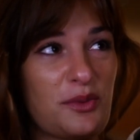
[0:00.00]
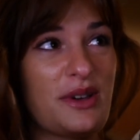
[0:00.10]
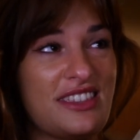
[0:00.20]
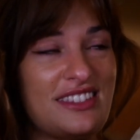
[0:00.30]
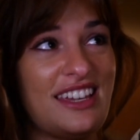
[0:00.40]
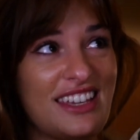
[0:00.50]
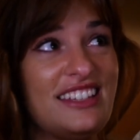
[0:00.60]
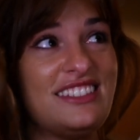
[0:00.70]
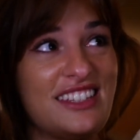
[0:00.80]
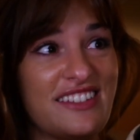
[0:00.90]
With
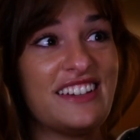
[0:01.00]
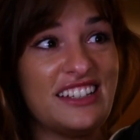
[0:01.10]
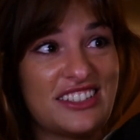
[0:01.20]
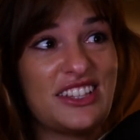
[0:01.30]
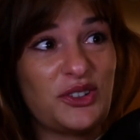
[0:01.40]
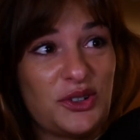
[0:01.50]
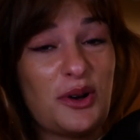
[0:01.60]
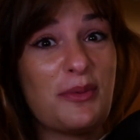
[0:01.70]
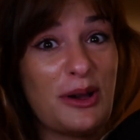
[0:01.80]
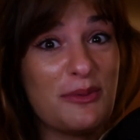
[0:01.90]
Nikki series, they'll know
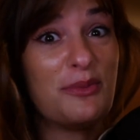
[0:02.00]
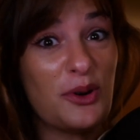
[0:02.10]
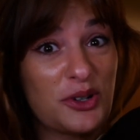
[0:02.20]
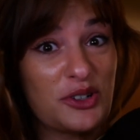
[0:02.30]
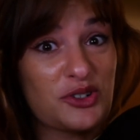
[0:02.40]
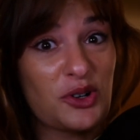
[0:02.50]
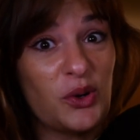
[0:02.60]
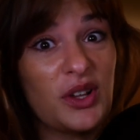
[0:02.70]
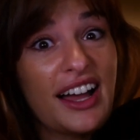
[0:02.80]
about bow control.